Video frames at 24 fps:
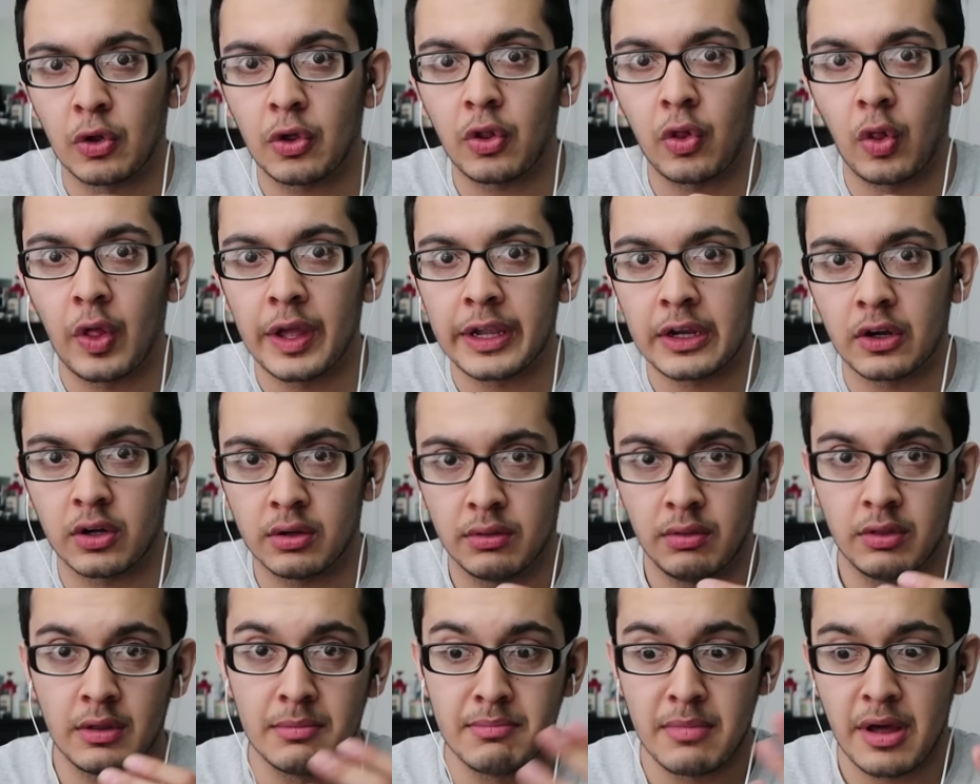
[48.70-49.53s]
look like
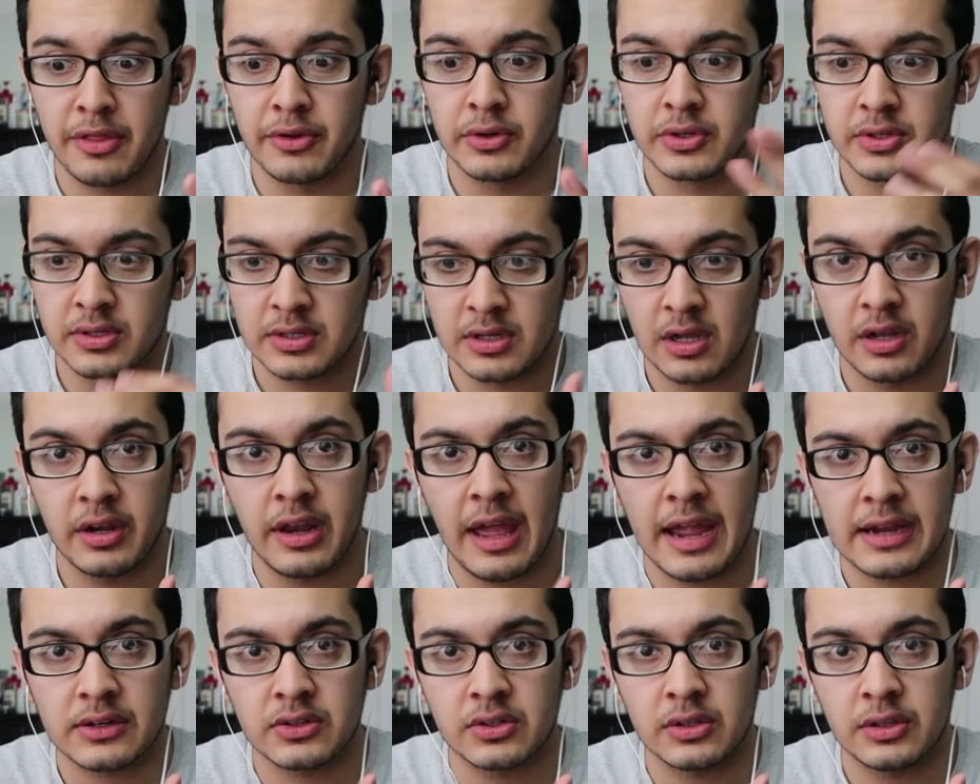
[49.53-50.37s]
the mother's son,
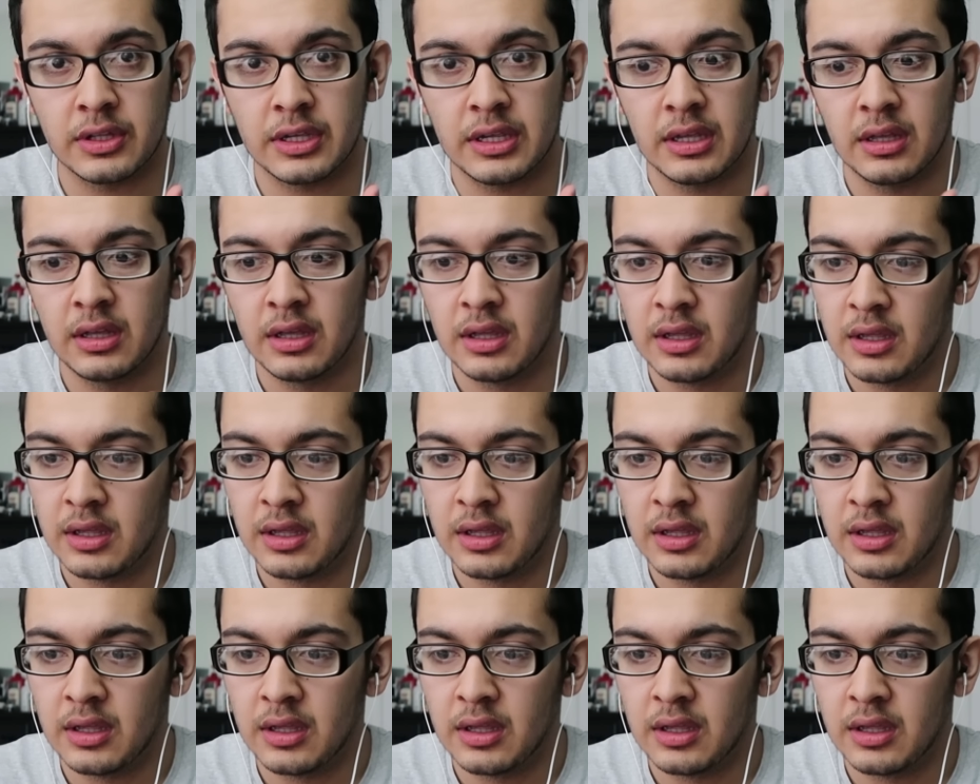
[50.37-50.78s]
actually?